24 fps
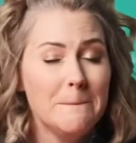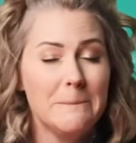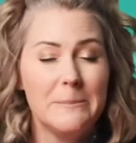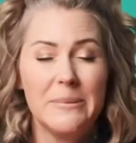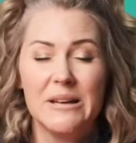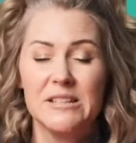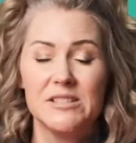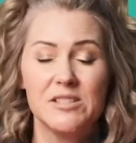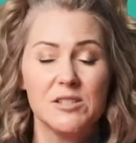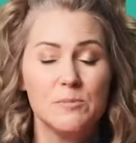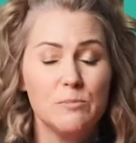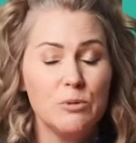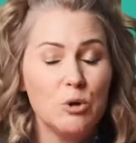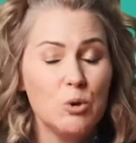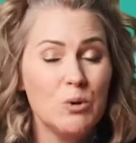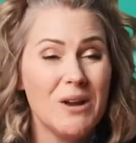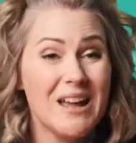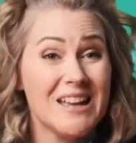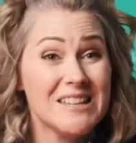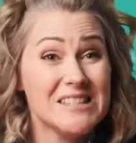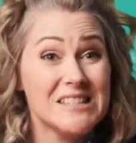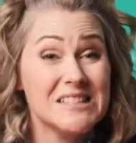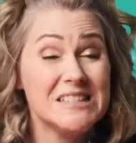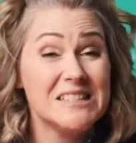But Spoon
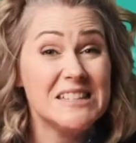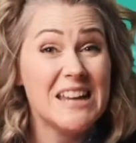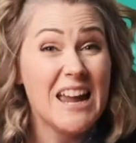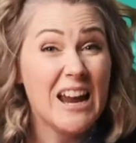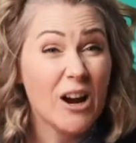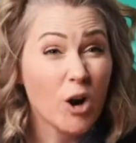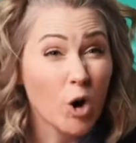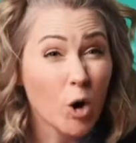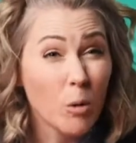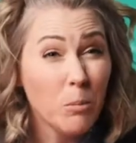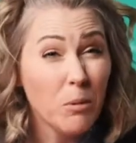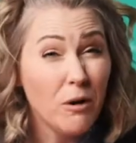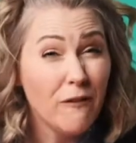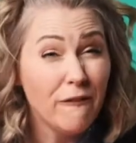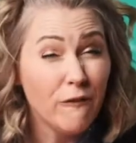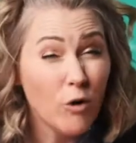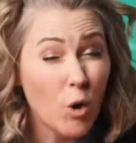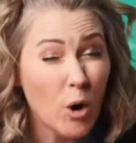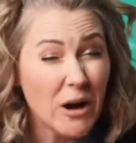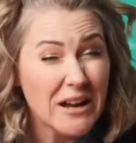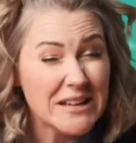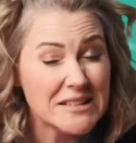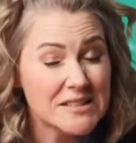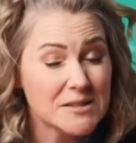has a terrible
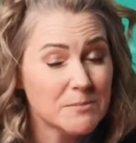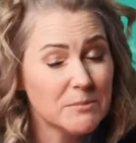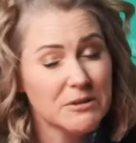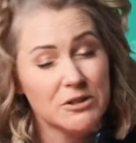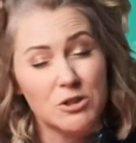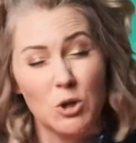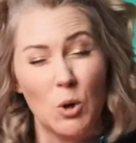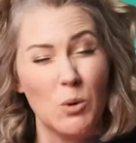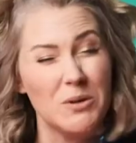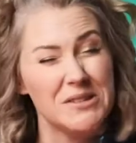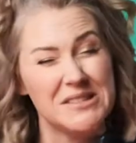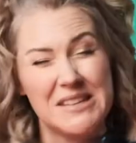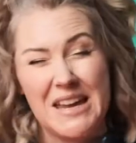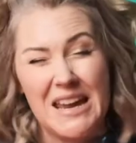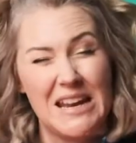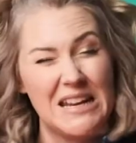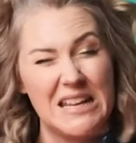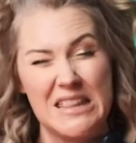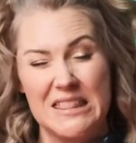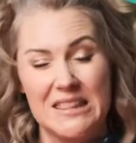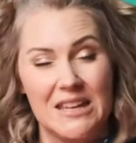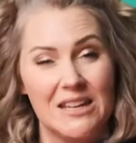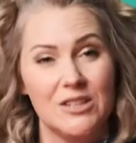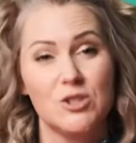voice, but don't say
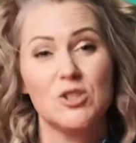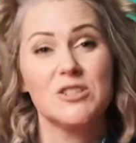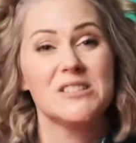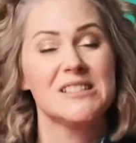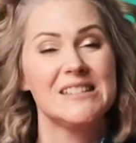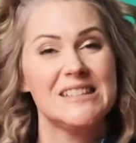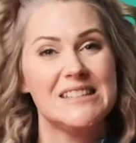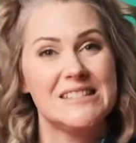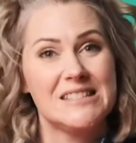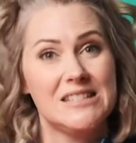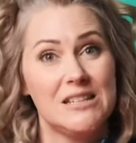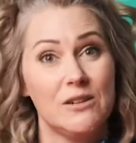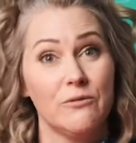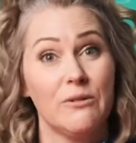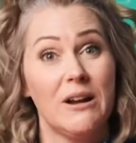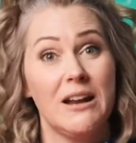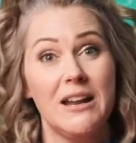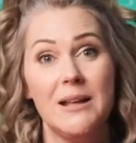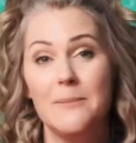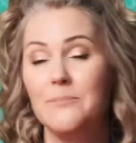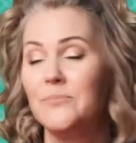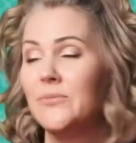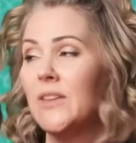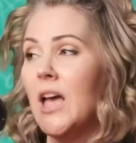anything. Just listen.
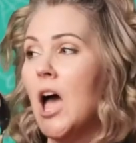Ready?